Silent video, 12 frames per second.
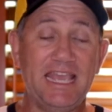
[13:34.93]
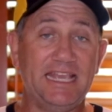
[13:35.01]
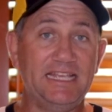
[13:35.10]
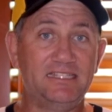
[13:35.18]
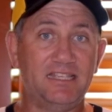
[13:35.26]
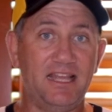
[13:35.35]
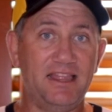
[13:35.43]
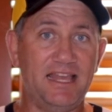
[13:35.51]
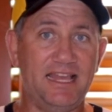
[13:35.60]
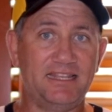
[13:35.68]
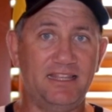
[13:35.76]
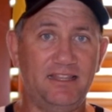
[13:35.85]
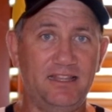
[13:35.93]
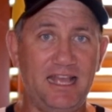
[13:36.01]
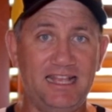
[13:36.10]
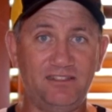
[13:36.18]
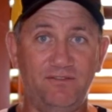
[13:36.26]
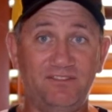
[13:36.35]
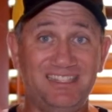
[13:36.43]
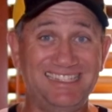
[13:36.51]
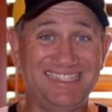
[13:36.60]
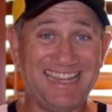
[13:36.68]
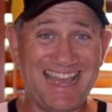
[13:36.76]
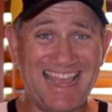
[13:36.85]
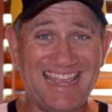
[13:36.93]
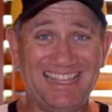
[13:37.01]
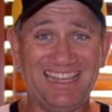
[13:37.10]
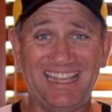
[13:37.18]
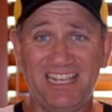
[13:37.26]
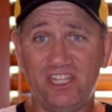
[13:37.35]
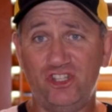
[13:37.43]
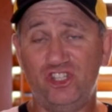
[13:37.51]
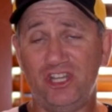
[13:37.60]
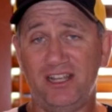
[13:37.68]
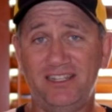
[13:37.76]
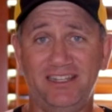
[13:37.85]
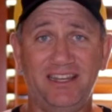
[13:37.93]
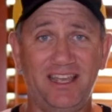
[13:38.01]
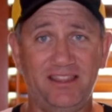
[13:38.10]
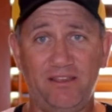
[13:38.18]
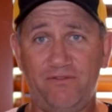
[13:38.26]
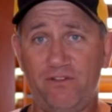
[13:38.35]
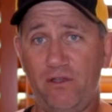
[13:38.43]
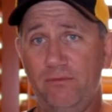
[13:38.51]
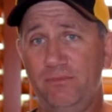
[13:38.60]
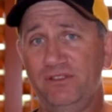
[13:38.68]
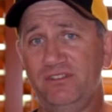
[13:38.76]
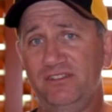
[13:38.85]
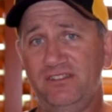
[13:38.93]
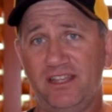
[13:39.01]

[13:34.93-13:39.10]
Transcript: is that as of today they are shutting down their phone business.